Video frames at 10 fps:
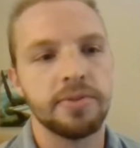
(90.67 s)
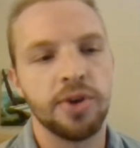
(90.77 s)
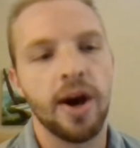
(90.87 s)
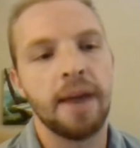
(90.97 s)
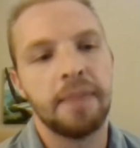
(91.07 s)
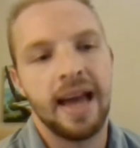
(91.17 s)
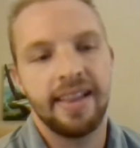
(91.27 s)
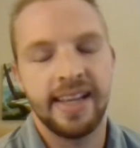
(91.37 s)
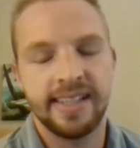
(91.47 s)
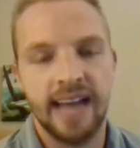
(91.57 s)
But I
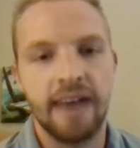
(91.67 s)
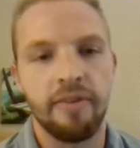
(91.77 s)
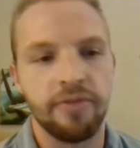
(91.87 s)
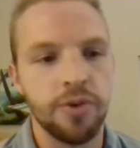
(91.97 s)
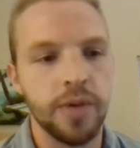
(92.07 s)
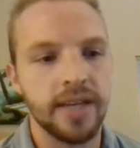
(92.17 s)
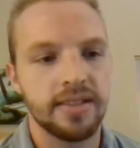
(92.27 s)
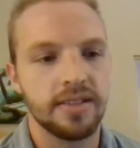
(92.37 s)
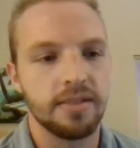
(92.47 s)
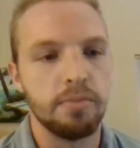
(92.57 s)
at least have a few
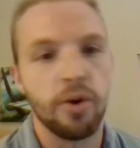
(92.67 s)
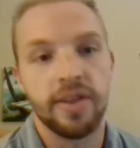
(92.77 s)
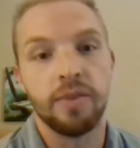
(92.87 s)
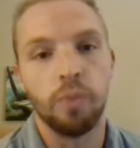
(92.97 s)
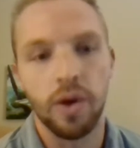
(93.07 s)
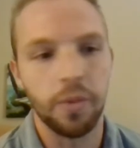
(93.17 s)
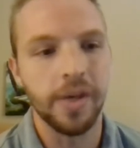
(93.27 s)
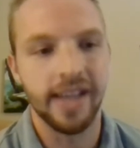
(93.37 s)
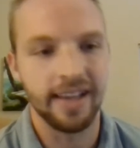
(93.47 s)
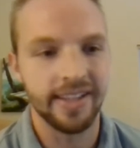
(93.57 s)
weeks, more than 1
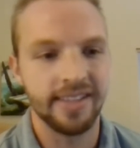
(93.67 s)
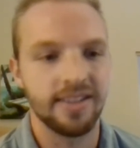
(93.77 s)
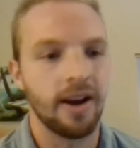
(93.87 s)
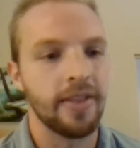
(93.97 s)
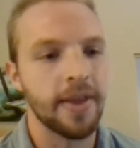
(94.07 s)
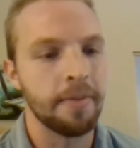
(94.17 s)
week at least, on them.